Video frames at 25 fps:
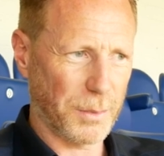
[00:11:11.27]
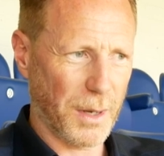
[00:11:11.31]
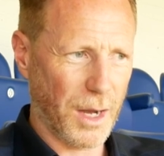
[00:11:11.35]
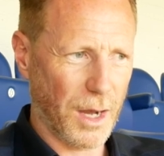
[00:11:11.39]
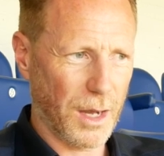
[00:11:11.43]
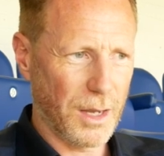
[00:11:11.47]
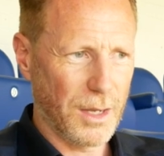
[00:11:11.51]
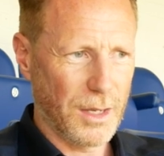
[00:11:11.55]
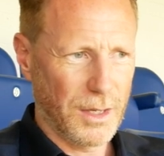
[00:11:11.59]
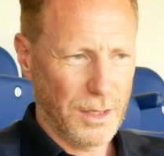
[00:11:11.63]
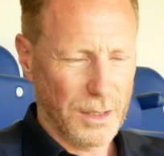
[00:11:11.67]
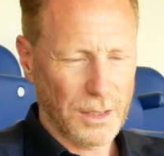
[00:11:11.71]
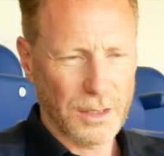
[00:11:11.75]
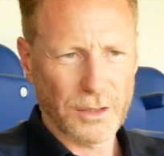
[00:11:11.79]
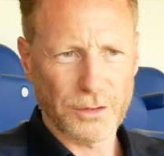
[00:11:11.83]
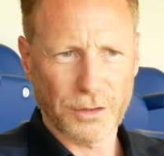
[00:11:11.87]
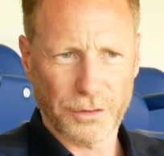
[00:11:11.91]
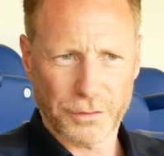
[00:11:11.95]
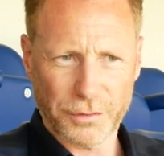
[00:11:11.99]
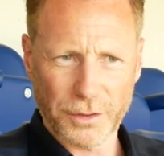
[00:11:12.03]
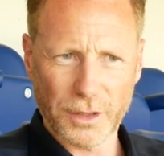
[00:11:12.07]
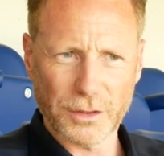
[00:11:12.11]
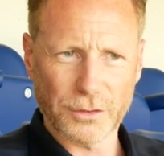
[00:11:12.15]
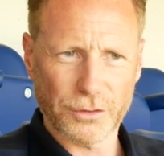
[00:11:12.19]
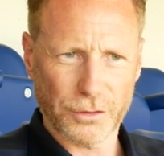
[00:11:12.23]
But as
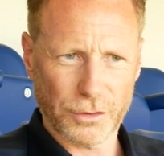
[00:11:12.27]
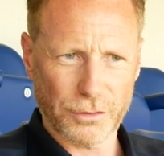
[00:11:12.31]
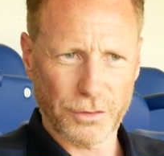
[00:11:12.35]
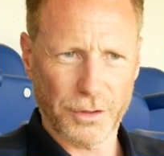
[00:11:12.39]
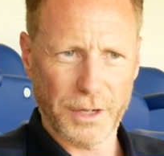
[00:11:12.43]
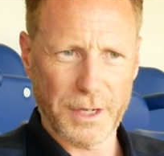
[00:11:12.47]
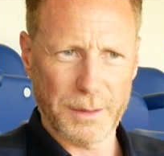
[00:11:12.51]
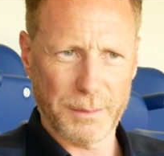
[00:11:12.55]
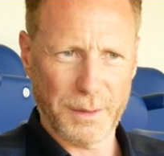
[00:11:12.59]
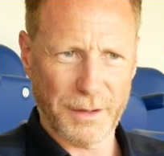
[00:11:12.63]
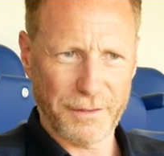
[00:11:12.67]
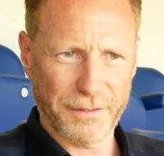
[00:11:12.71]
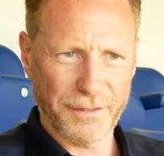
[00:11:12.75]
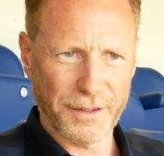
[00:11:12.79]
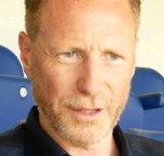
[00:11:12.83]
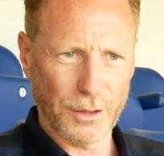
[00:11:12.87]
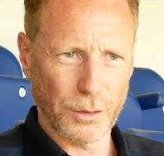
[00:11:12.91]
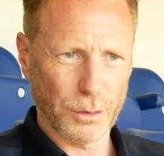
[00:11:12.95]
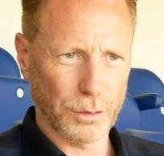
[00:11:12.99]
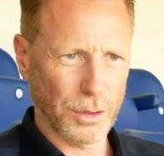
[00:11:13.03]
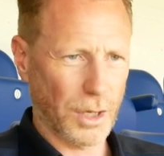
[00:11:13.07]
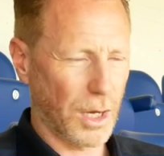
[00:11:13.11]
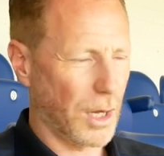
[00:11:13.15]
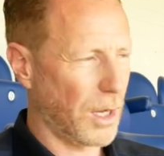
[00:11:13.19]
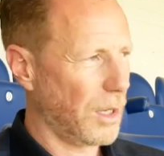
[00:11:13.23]
a front screen
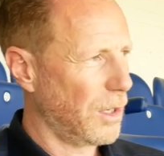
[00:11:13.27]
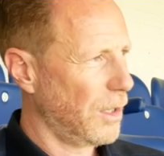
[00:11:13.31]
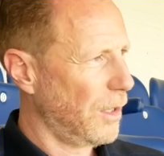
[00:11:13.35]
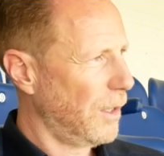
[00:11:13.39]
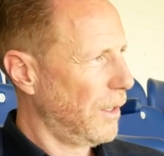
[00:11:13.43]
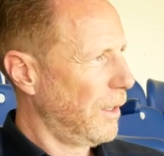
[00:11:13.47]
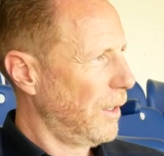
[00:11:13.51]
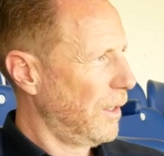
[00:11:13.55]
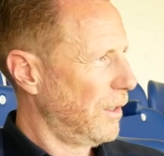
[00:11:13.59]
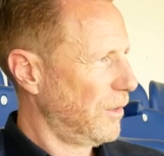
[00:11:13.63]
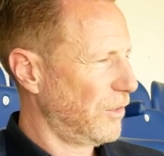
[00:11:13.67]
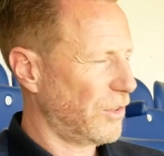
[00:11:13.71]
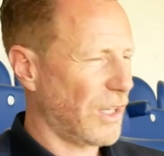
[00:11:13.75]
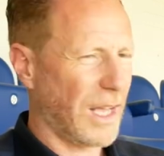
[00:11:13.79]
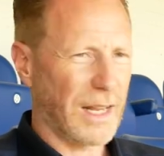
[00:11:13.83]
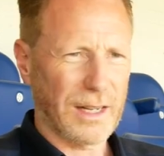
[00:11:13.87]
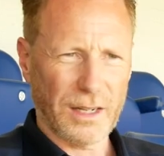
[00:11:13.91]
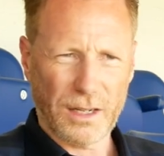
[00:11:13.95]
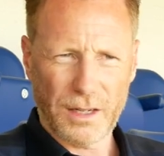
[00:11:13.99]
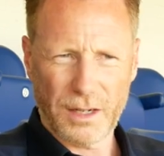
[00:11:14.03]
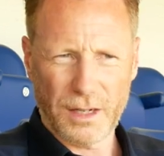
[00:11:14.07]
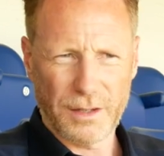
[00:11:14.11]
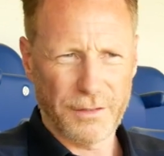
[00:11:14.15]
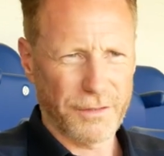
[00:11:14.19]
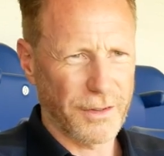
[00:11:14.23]
midfielder,
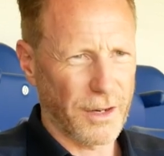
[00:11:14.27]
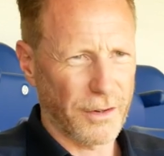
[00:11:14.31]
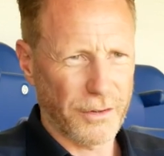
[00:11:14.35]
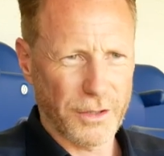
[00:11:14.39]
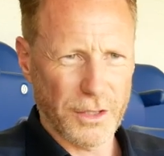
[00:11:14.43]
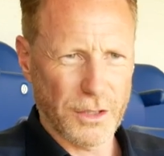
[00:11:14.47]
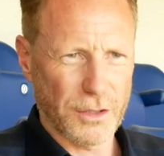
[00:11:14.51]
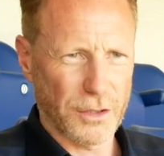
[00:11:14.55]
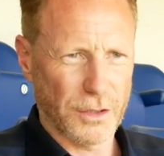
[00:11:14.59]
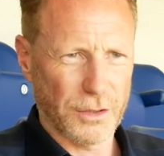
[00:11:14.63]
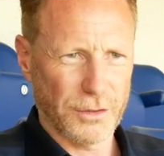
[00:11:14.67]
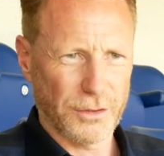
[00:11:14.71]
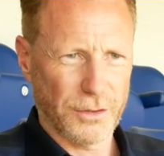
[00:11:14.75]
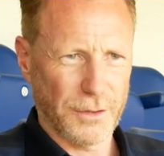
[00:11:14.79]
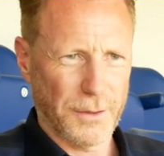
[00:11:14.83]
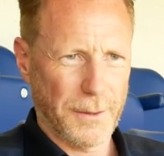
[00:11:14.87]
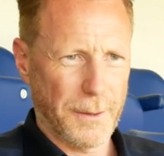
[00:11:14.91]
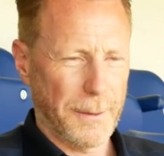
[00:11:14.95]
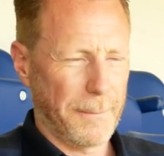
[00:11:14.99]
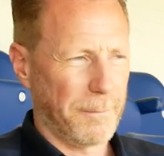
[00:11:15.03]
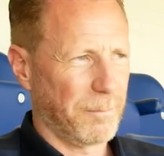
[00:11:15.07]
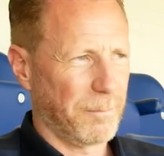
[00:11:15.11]
technically very good,